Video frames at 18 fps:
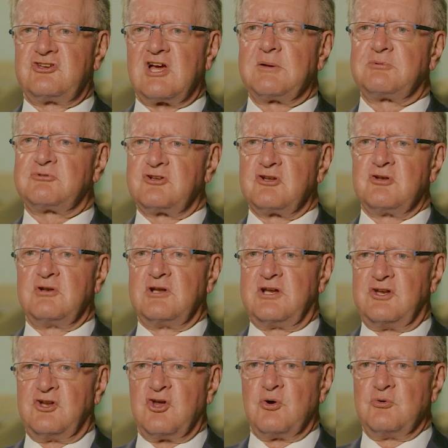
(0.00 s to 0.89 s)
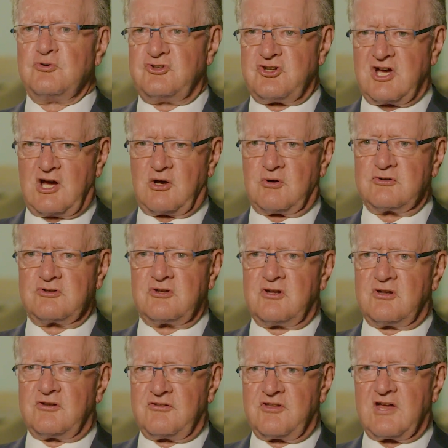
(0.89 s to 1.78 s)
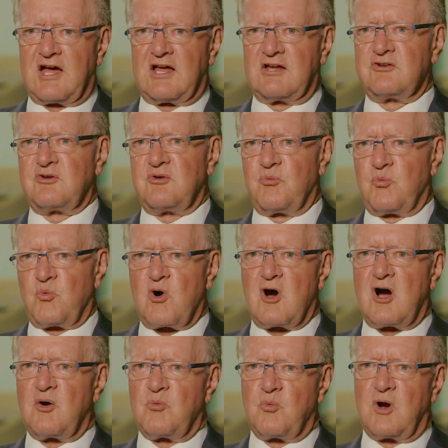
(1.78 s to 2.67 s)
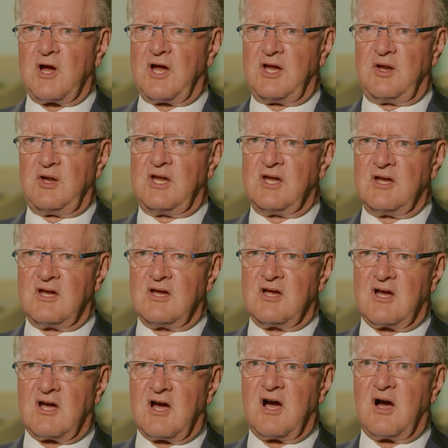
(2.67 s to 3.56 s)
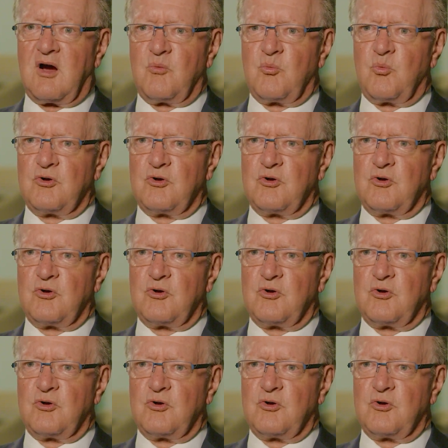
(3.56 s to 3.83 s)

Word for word: It's absolutely no doubt that Huawei uh,